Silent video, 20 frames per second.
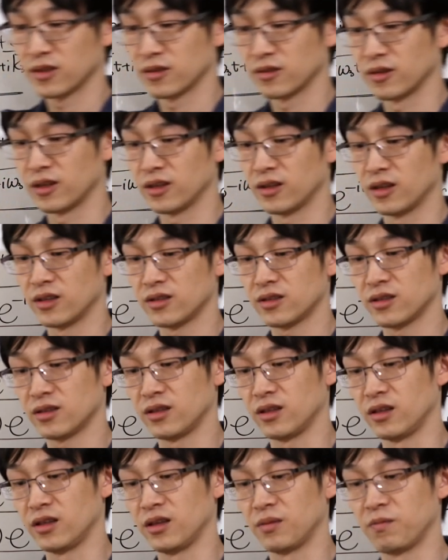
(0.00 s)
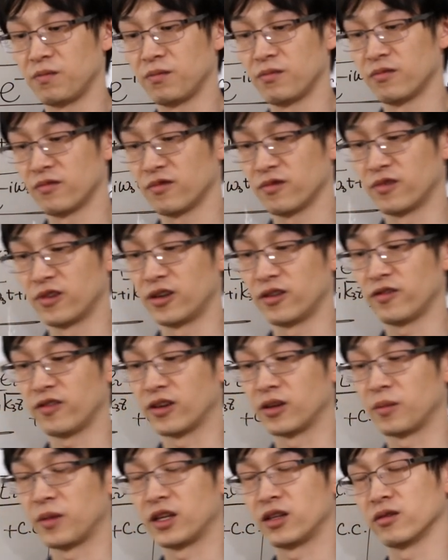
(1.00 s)
Right? That's the very
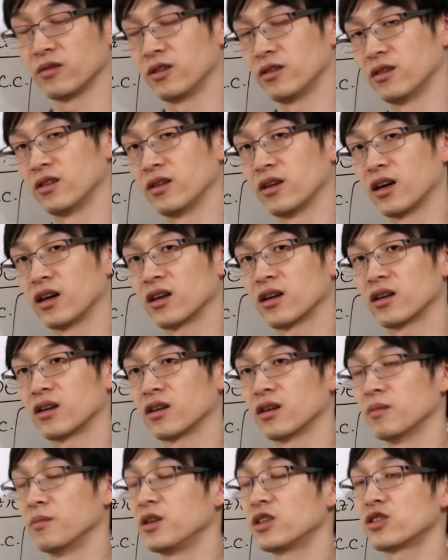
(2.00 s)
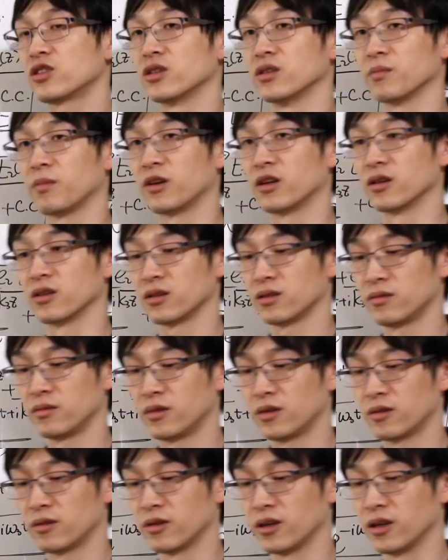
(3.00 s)
fundamental, the Hermitian part,
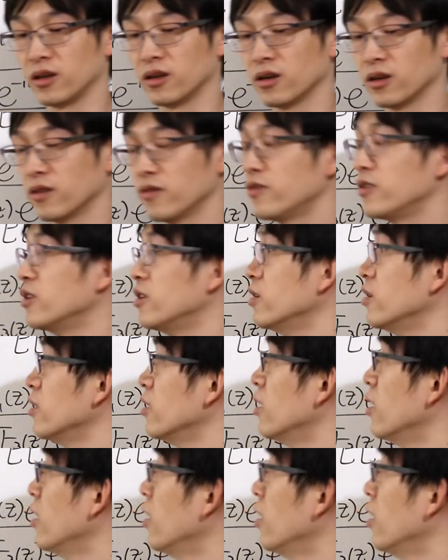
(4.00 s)
right, of the